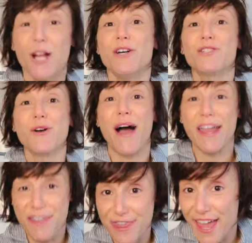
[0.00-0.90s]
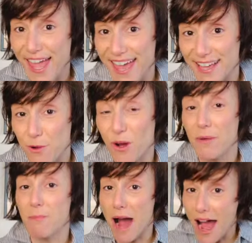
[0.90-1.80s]
So I think what
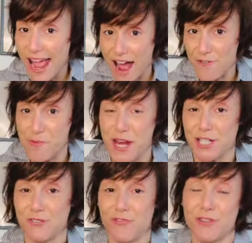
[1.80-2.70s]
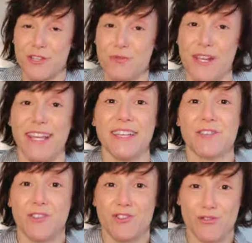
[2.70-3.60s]
my affirmation for this week is
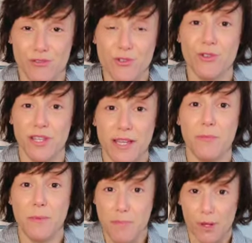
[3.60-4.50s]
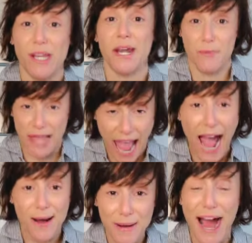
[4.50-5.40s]
to truly be building up
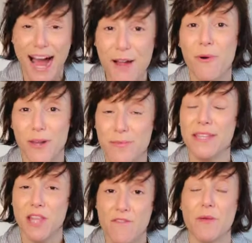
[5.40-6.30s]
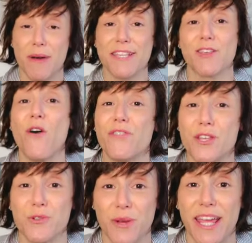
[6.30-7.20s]
Gab. I want to be loving myself
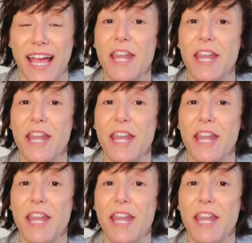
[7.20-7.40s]
this week.